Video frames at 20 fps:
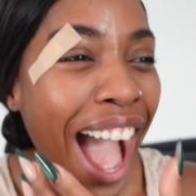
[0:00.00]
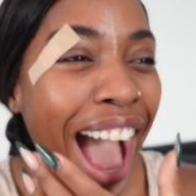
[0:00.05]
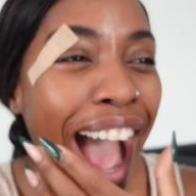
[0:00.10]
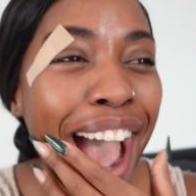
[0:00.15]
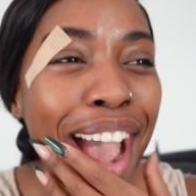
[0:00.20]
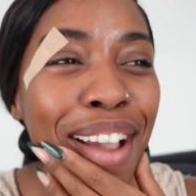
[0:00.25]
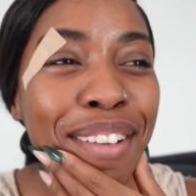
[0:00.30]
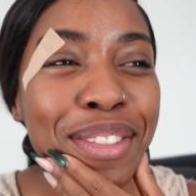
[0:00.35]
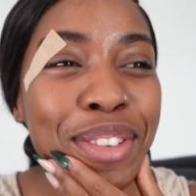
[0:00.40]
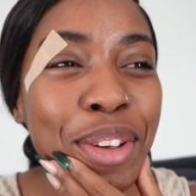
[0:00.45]

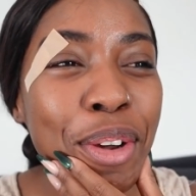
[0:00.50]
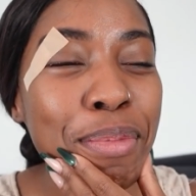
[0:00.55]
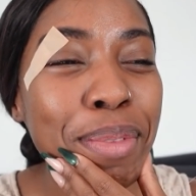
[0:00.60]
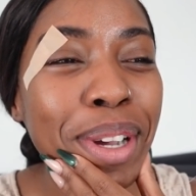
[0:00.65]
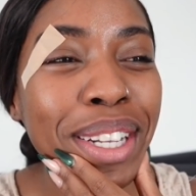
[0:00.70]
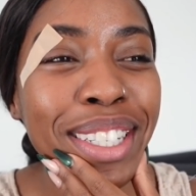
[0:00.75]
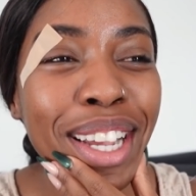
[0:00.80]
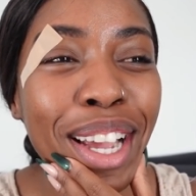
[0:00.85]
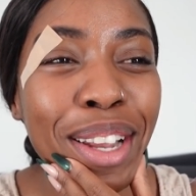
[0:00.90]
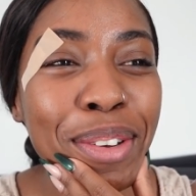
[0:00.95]
I have so
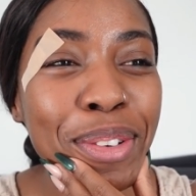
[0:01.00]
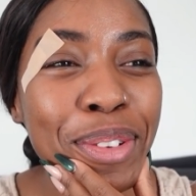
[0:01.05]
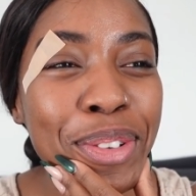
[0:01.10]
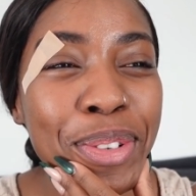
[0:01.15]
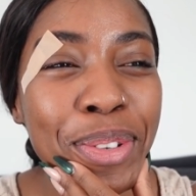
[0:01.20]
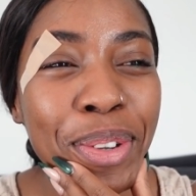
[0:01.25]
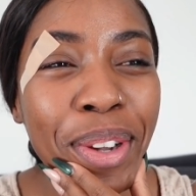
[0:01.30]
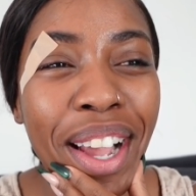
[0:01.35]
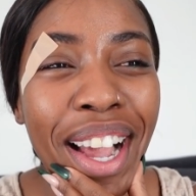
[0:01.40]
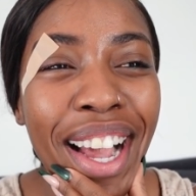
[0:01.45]
much I
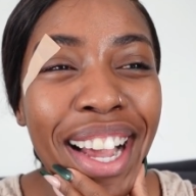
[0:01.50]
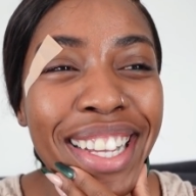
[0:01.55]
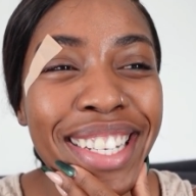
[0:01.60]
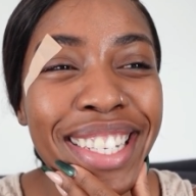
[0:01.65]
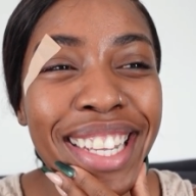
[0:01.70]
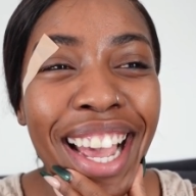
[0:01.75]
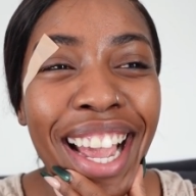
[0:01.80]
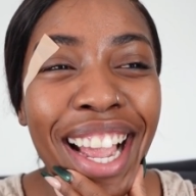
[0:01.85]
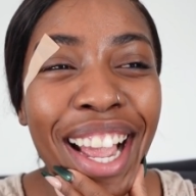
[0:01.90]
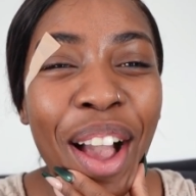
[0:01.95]
lost you
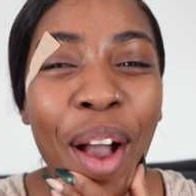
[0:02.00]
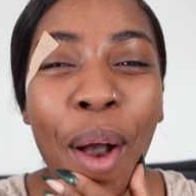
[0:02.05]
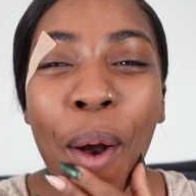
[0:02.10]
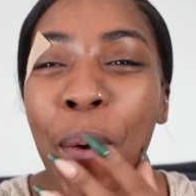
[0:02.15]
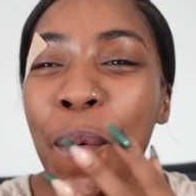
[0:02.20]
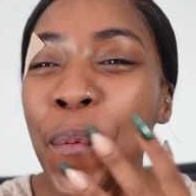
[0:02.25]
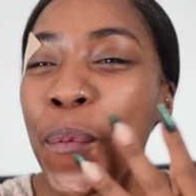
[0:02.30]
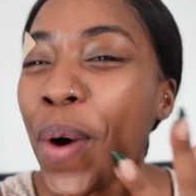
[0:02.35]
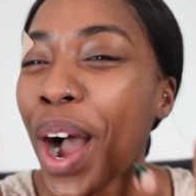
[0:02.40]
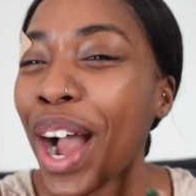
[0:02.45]
guys. Like,
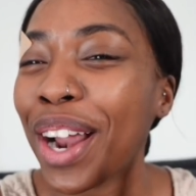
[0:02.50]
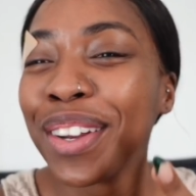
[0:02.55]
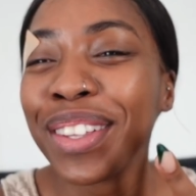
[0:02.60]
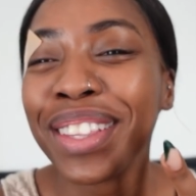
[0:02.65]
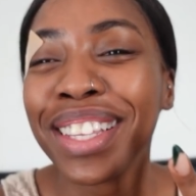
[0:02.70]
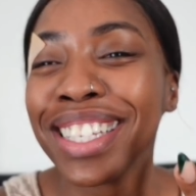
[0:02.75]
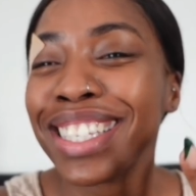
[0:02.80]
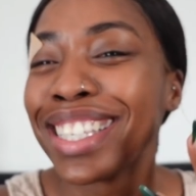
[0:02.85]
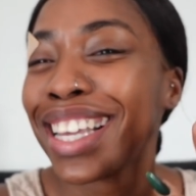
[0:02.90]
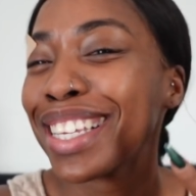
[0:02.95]
why do
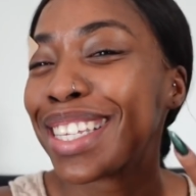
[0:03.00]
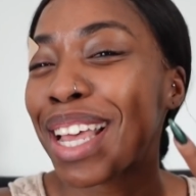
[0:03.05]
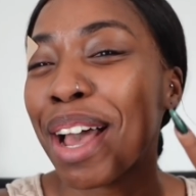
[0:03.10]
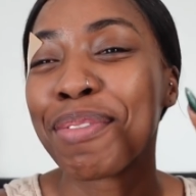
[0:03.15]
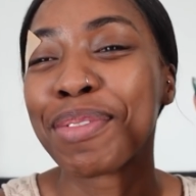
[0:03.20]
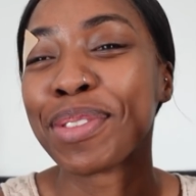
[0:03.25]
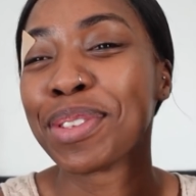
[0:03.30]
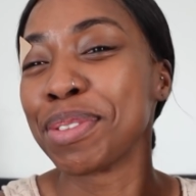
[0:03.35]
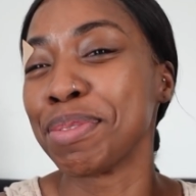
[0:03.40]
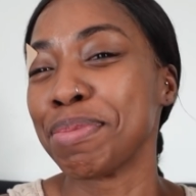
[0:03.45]
these things
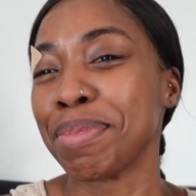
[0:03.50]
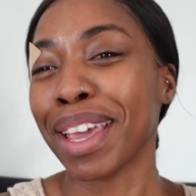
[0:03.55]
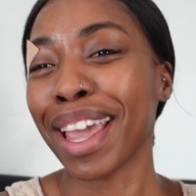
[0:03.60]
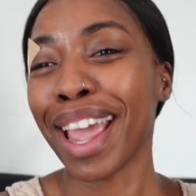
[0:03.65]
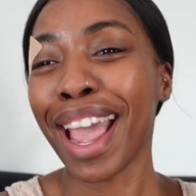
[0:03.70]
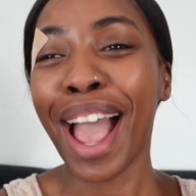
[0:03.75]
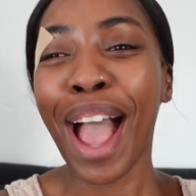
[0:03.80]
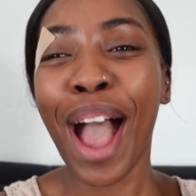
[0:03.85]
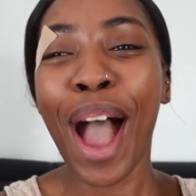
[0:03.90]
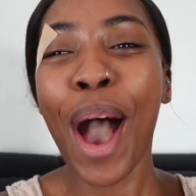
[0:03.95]
happen to
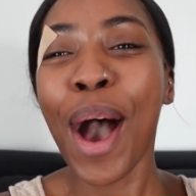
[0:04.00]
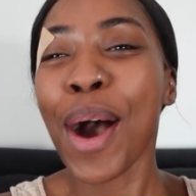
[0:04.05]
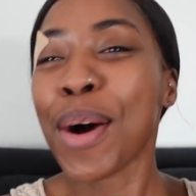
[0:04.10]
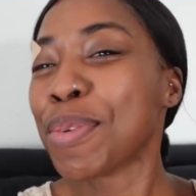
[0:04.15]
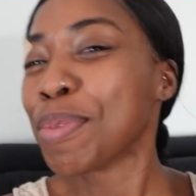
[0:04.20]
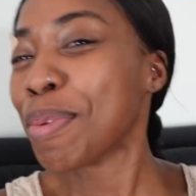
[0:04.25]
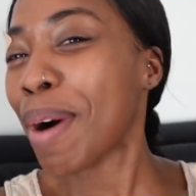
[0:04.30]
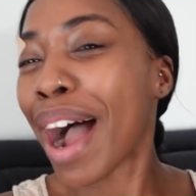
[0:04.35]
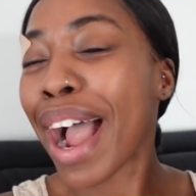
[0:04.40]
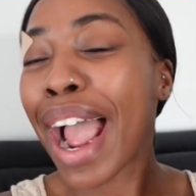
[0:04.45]
me?
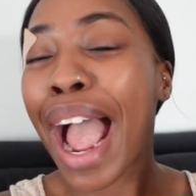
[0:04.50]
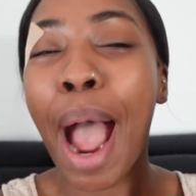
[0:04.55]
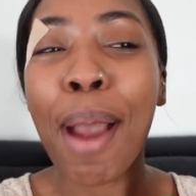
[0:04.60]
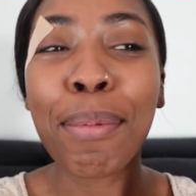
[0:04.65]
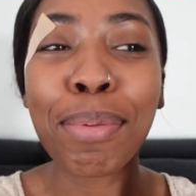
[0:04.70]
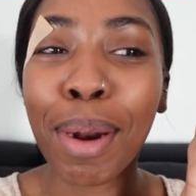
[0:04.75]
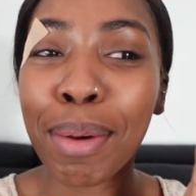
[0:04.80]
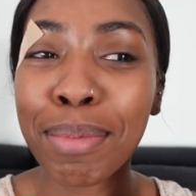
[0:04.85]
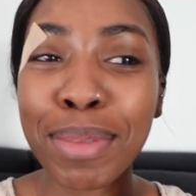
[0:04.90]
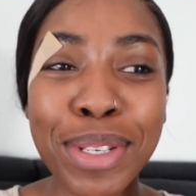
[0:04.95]
Why? I
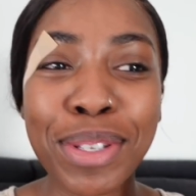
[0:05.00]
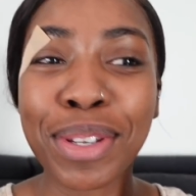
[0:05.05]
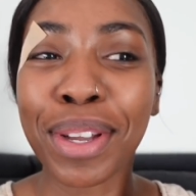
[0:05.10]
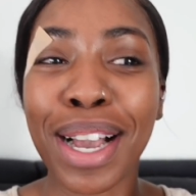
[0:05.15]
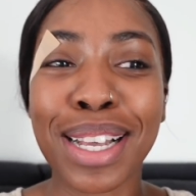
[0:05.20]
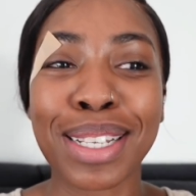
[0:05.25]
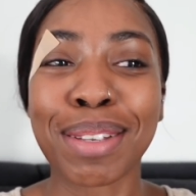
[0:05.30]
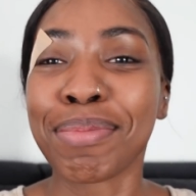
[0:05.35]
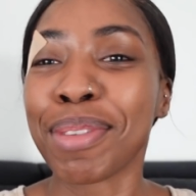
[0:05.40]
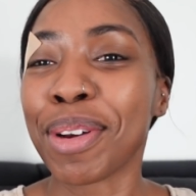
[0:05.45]
promise you
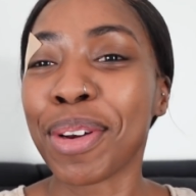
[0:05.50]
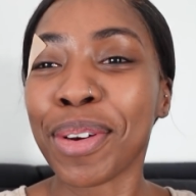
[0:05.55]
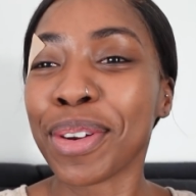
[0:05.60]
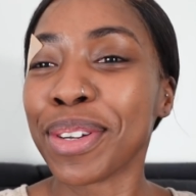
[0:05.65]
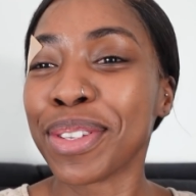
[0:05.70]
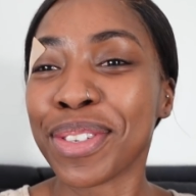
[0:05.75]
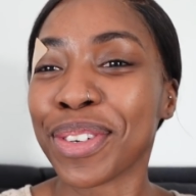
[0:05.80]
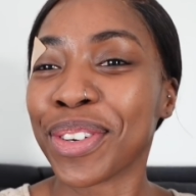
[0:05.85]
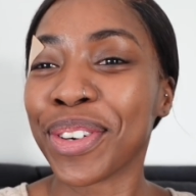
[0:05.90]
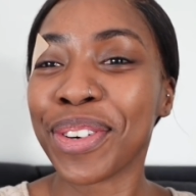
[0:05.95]
guys I'm not
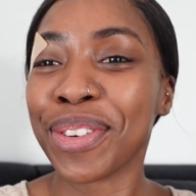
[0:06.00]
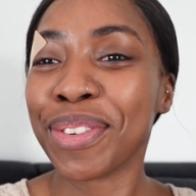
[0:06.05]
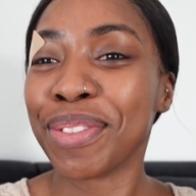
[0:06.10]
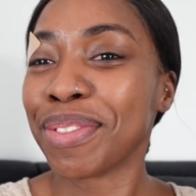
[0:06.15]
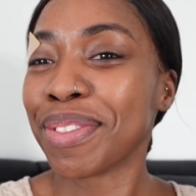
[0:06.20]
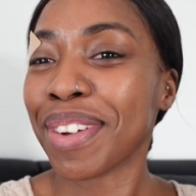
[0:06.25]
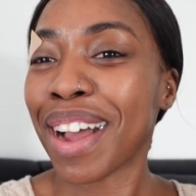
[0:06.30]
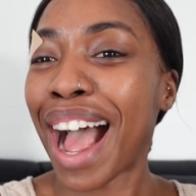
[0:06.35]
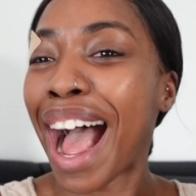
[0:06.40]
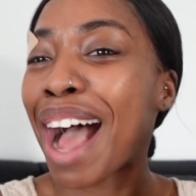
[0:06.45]
going to
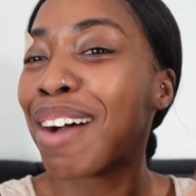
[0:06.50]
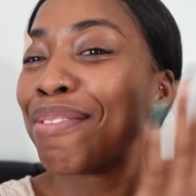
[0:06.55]
groove.